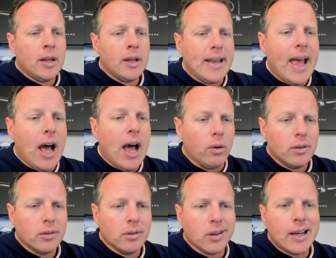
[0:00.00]
now
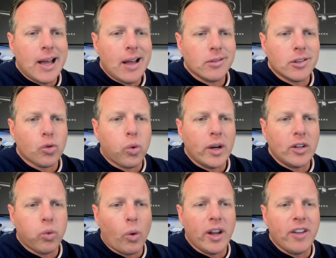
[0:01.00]
looking out to
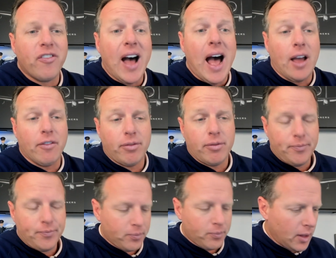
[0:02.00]
2025,
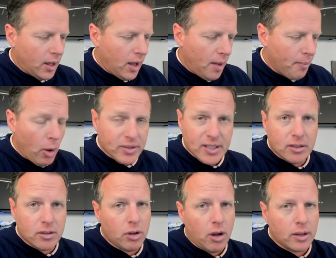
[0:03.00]
I always
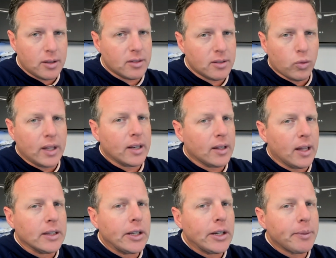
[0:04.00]
like to talk this. We'll get
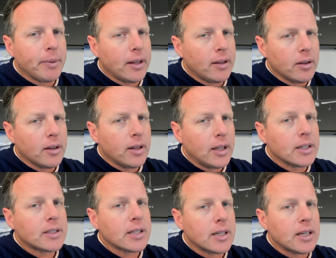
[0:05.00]
a little bit
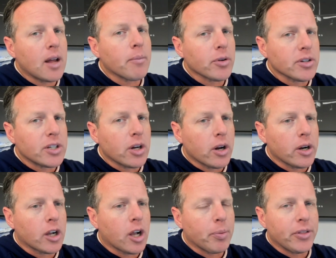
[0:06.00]
into the numbers here on
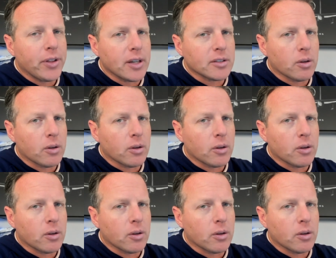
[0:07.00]
a couple things.